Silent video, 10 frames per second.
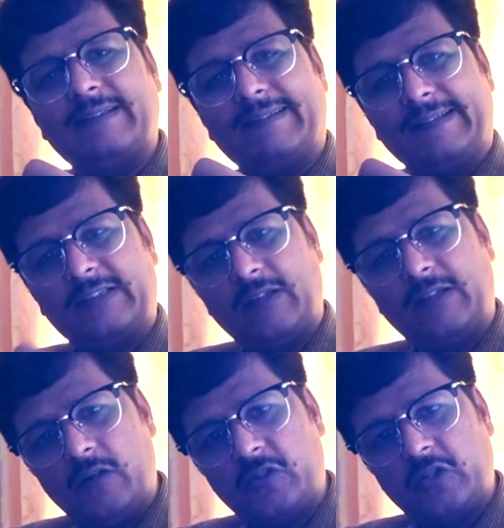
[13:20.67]

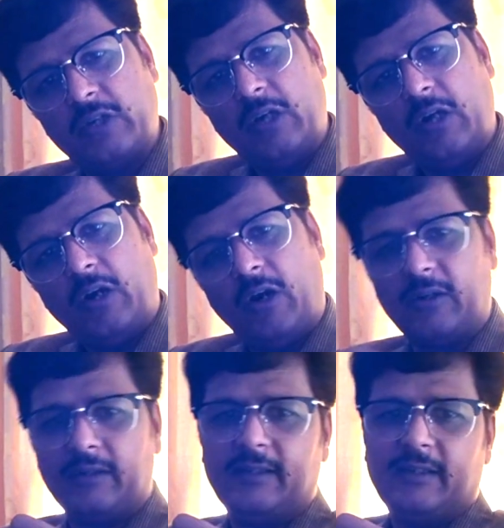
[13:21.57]
research, or
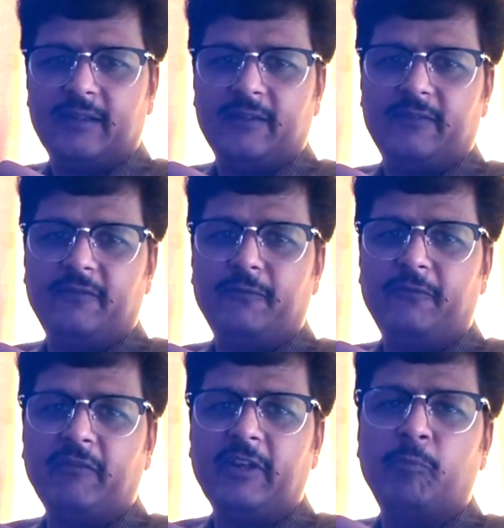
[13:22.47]
we
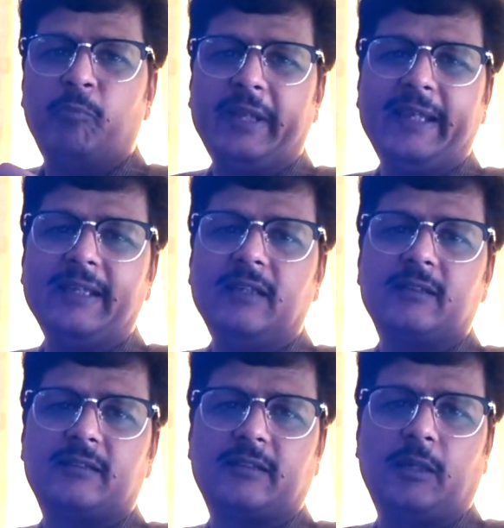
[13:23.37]
will bring
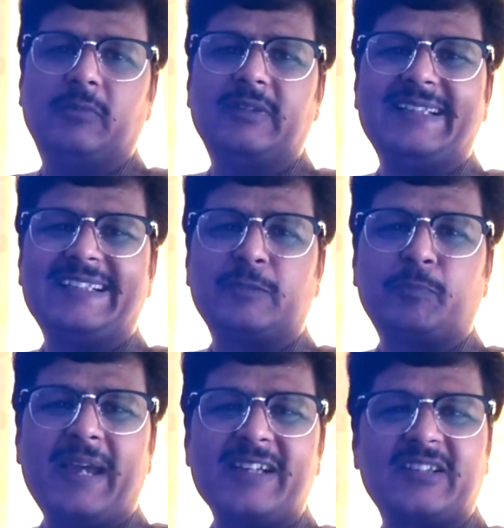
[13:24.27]
some
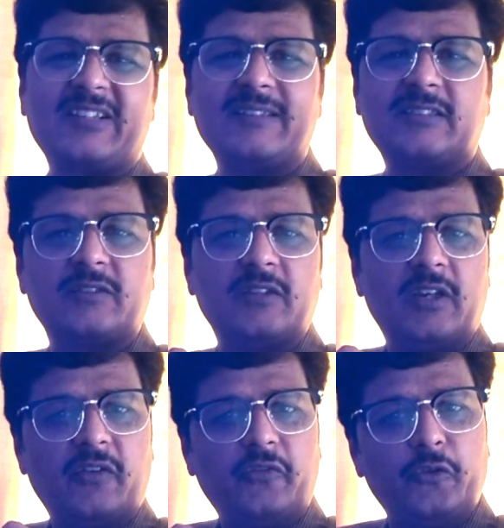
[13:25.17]
specialist
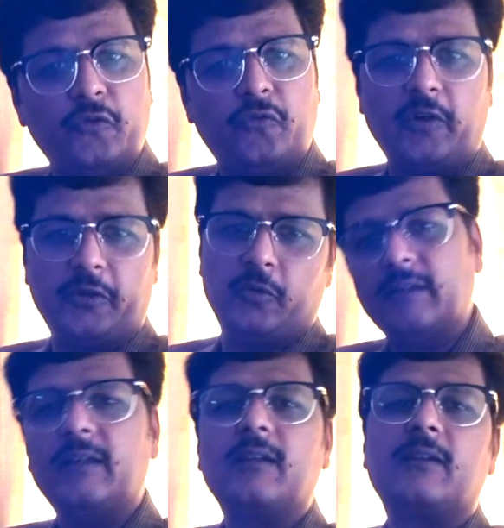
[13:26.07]
view for you.
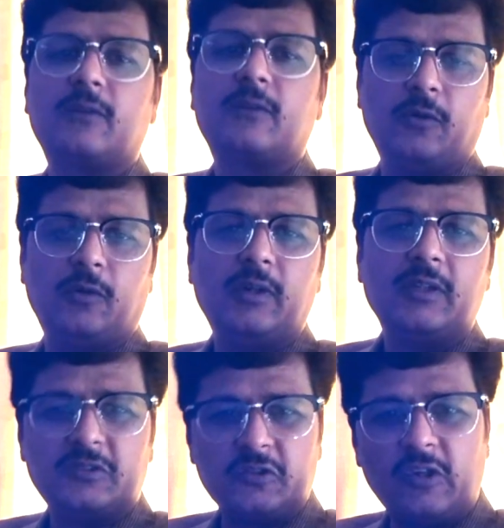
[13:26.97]
So
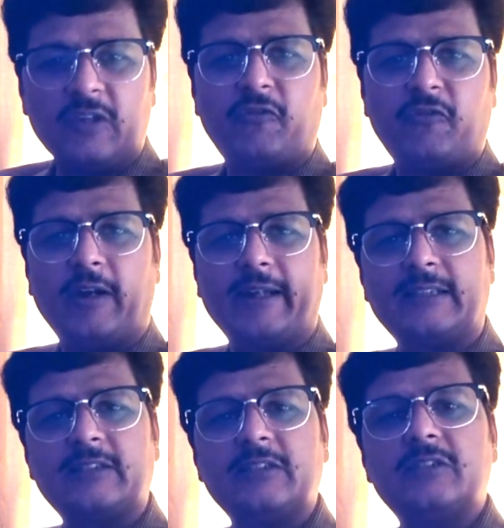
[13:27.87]
do not forget
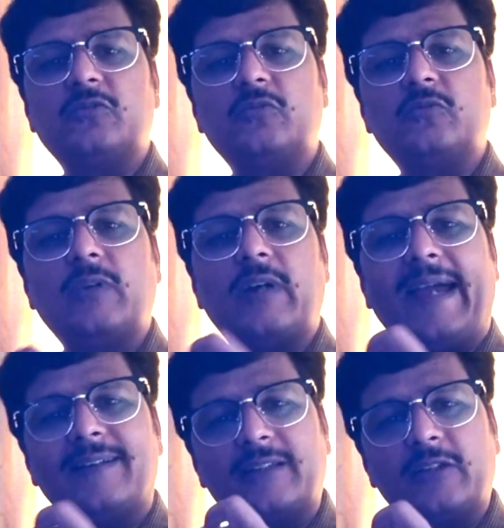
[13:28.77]
to
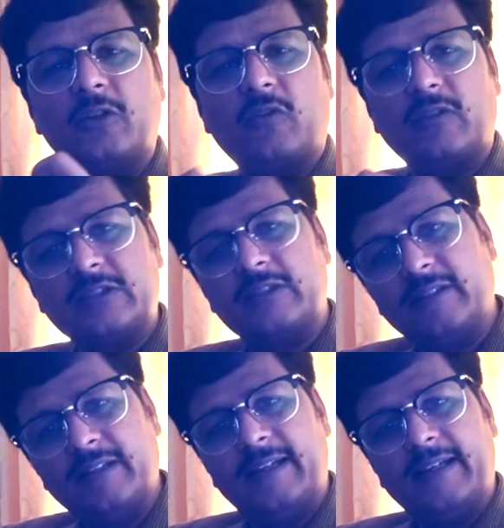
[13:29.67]
enter your question
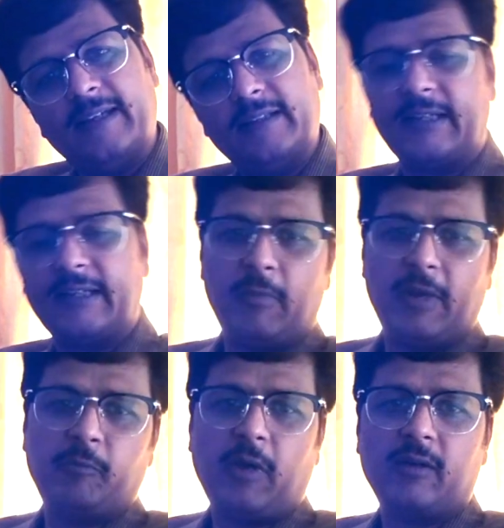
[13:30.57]
in the comment
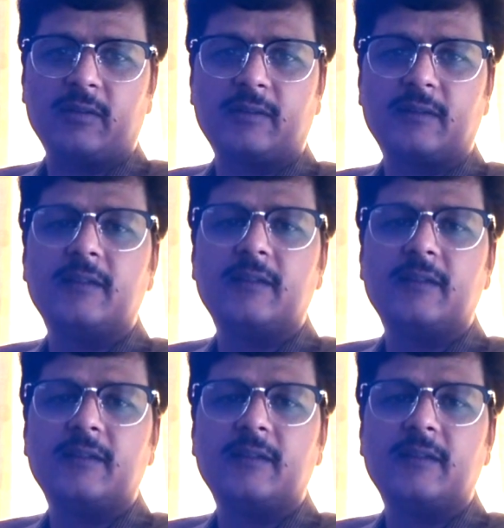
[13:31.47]
box.